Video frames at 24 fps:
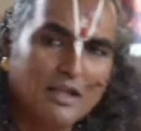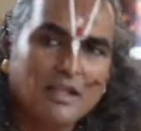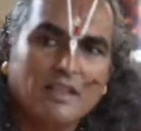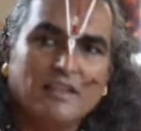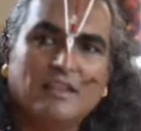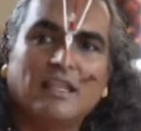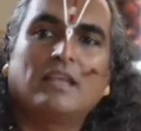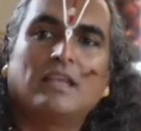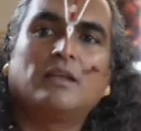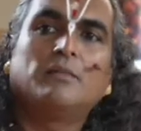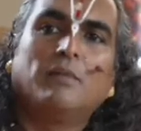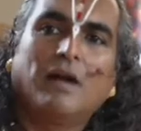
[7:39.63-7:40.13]

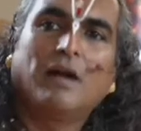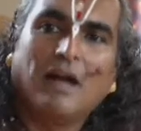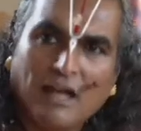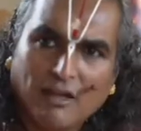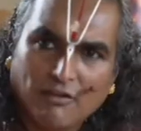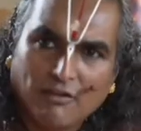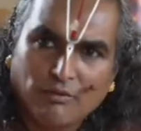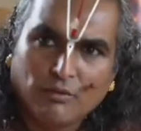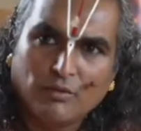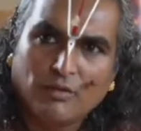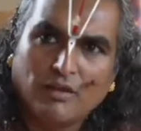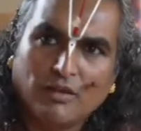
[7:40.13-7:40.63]
that bhav
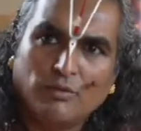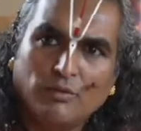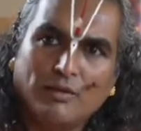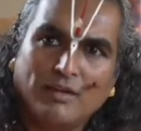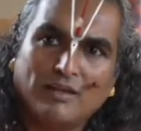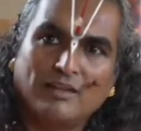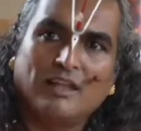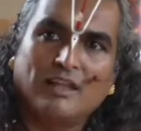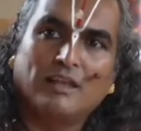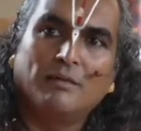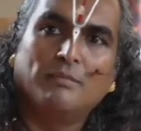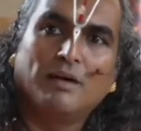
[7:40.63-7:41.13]
will awake,
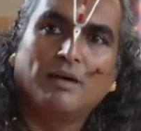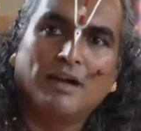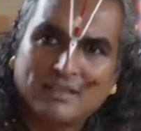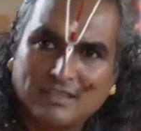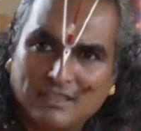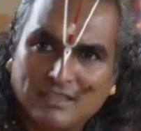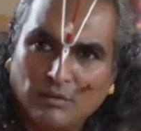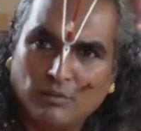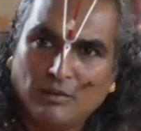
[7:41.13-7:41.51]
that bhakti